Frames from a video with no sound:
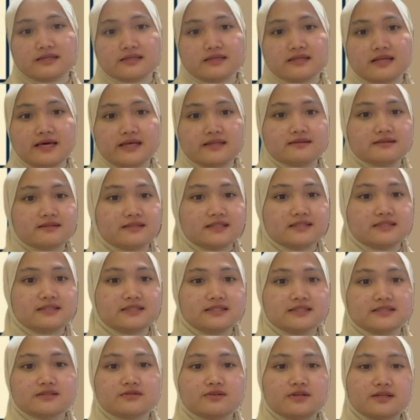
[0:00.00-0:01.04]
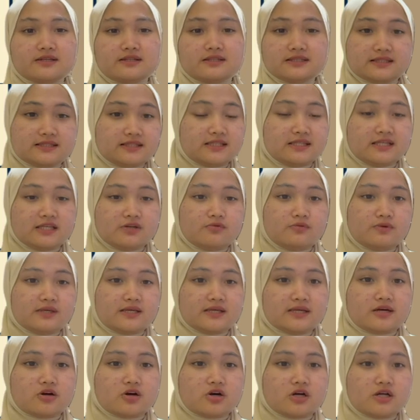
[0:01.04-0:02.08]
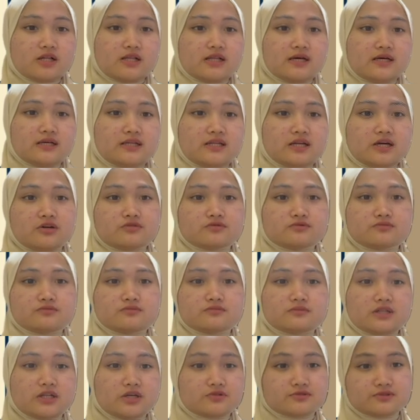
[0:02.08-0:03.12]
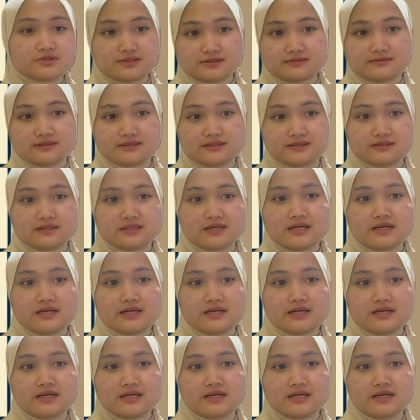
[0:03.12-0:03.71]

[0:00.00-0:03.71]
That thing is reality we call announcement.